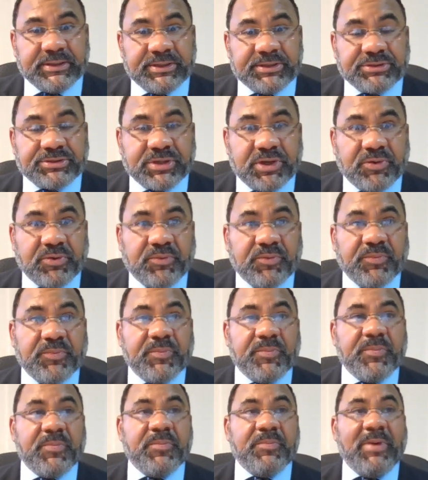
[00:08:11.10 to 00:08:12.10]
So
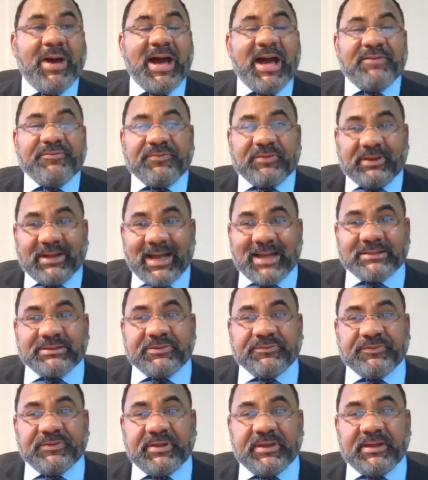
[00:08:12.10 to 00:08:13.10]
my
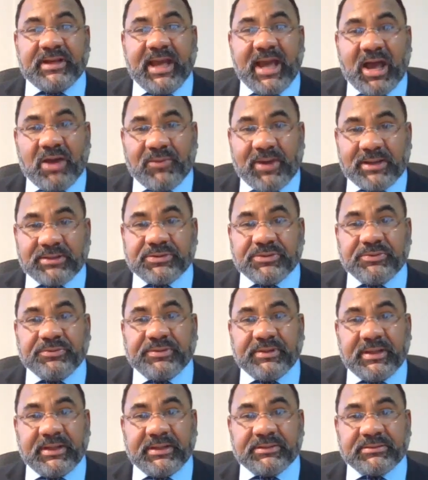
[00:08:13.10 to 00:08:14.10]
philosophy and how I do
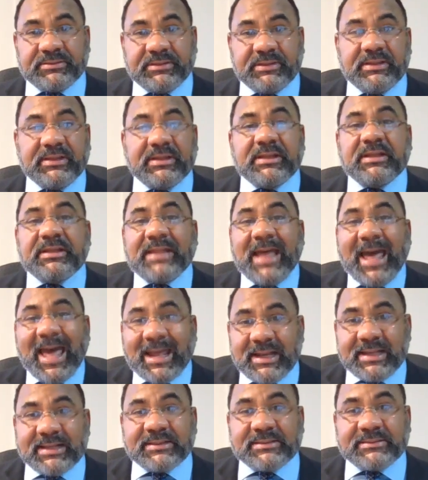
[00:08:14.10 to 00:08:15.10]
things,
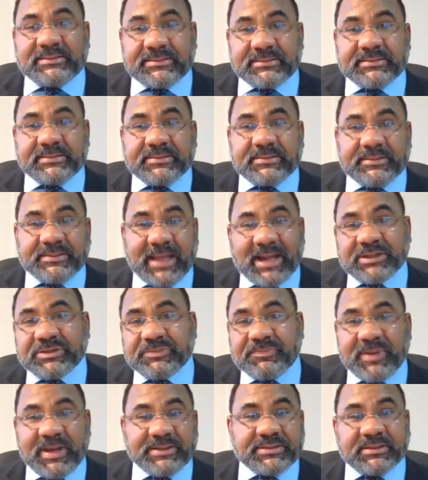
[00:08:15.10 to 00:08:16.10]
that is
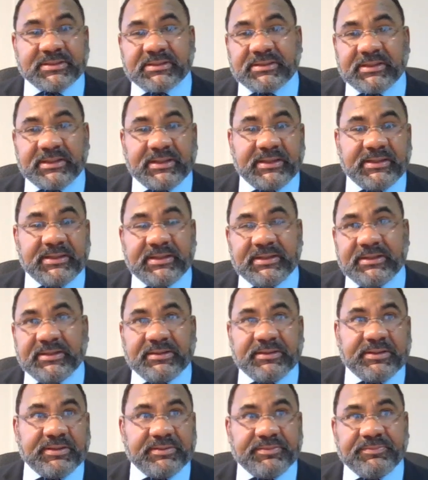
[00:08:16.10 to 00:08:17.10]
basically
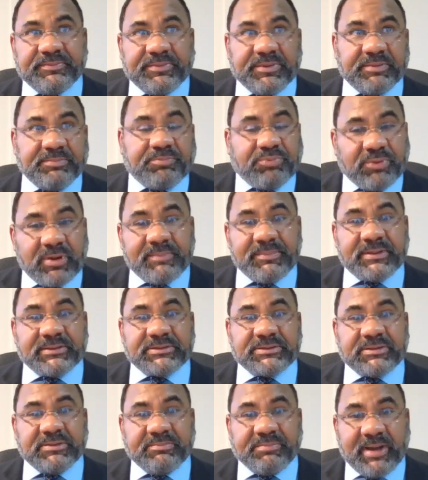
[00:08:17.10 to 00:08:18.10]
the
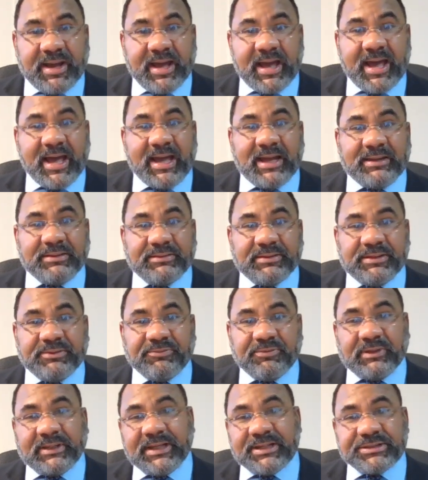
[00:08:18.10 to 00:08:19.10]
premise behind the
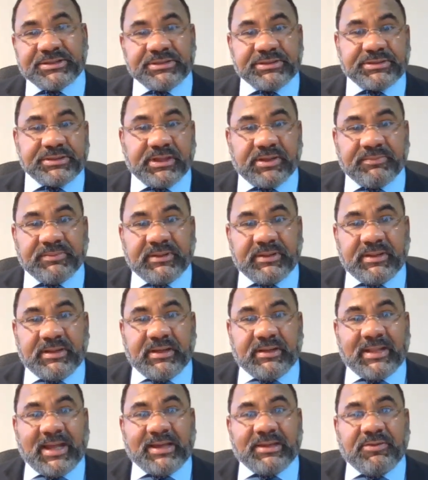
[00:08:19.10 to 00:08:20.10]
relationship
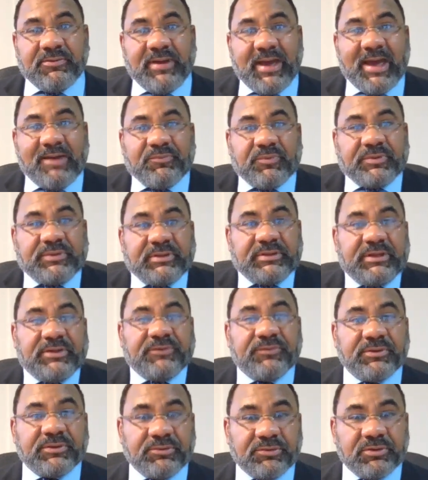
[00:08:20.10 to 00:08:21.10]
that you have with the
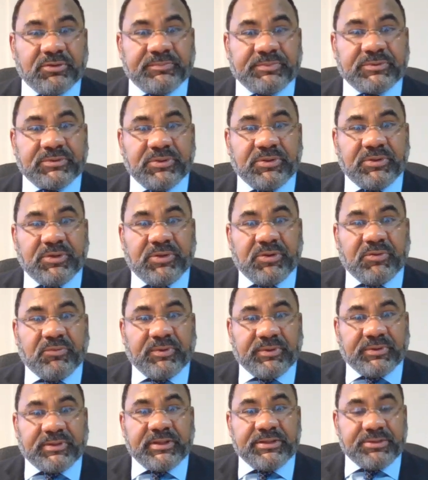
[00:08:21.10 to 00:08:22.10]
different groups
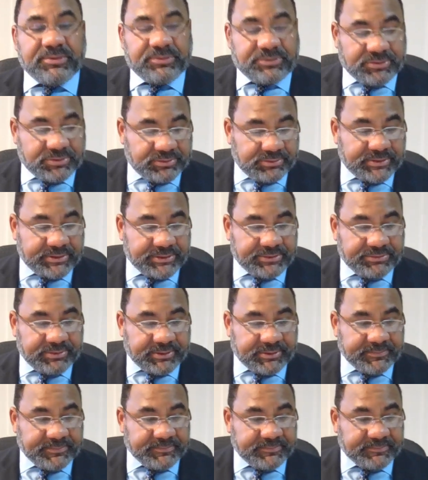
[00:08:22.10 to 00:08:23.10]
within your school district.